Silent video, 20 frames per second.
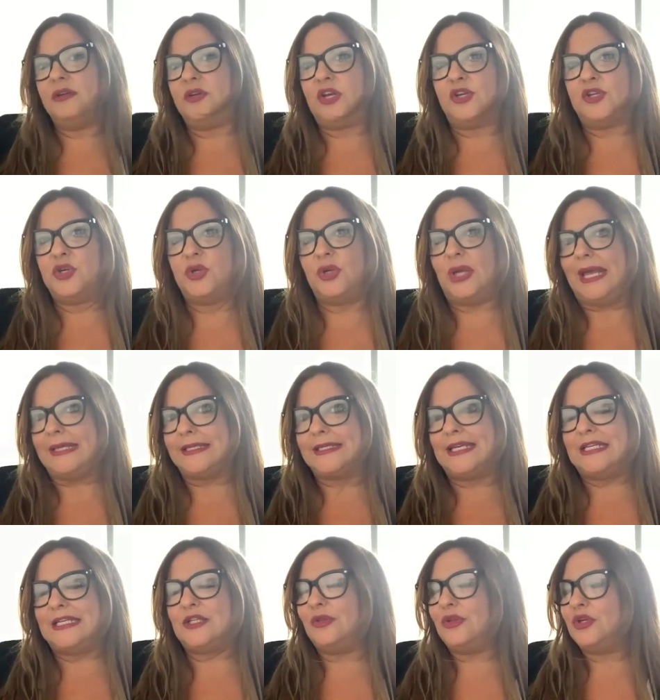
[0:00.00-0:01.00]
and do
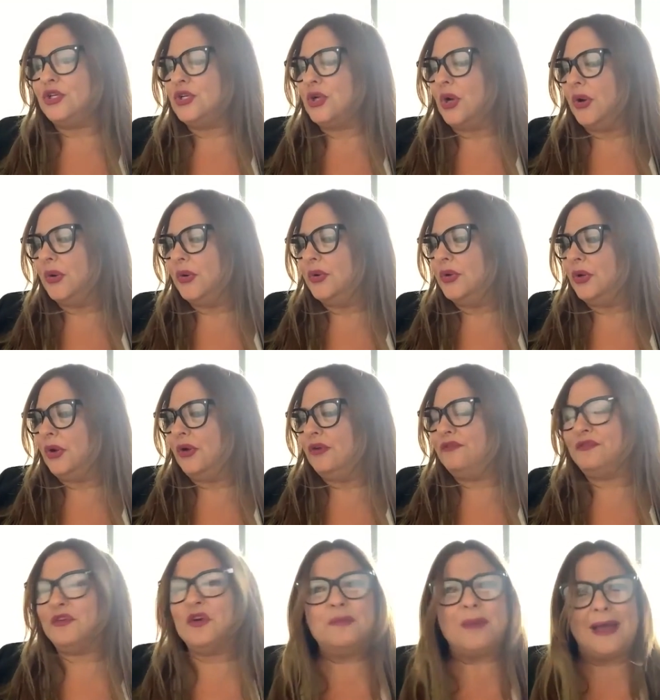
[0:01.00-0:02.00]
guesties on the show, you know,
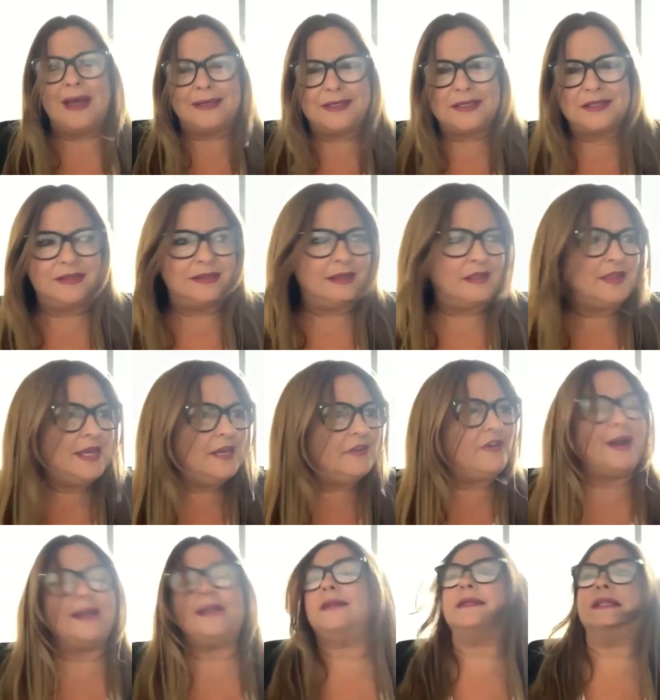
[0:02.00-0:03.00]
film actors and theatre
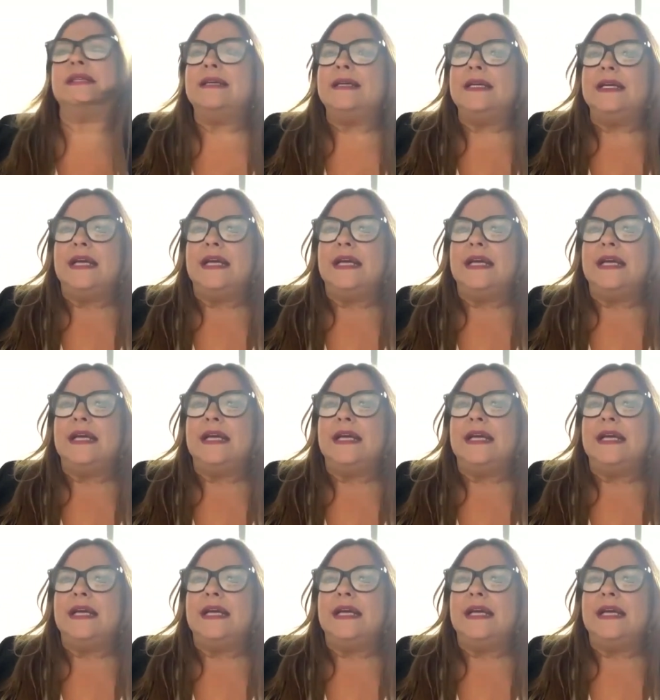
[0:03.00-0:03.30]
actors,